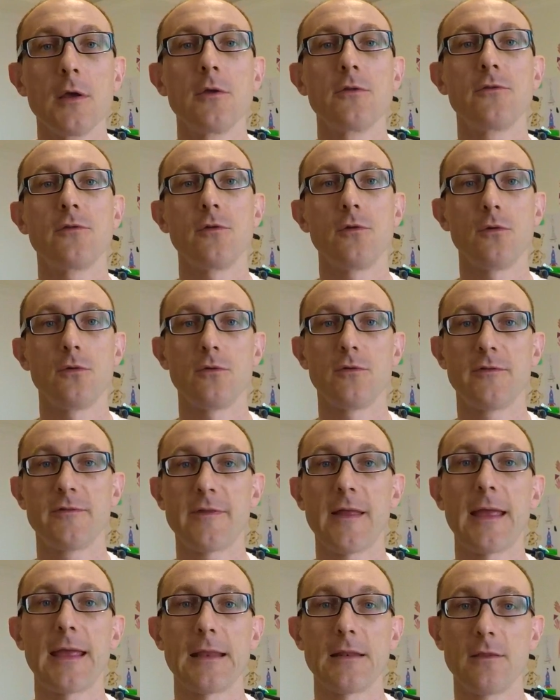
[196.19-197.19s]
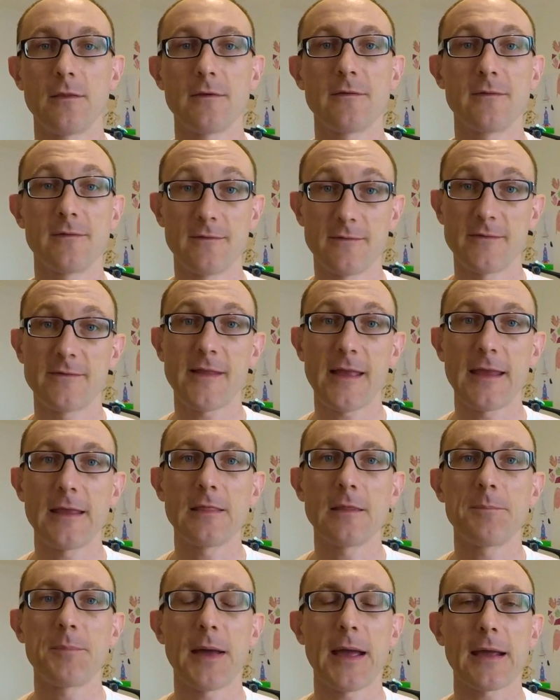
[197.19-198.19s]
to stay in
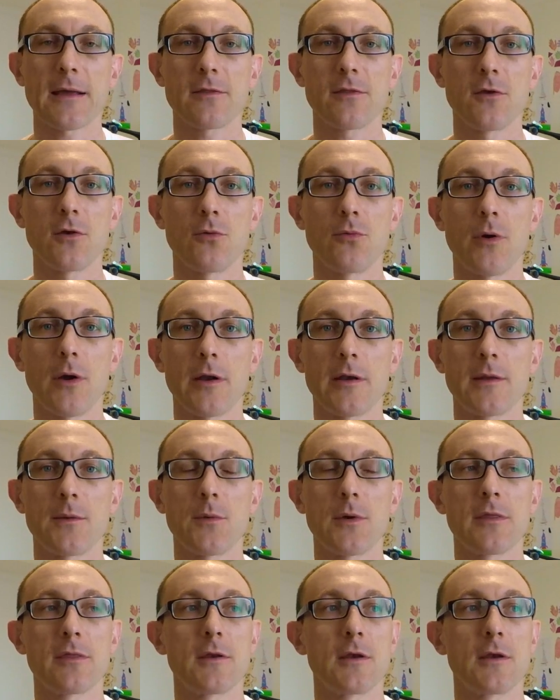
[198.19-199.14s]
the pack that you're riding with,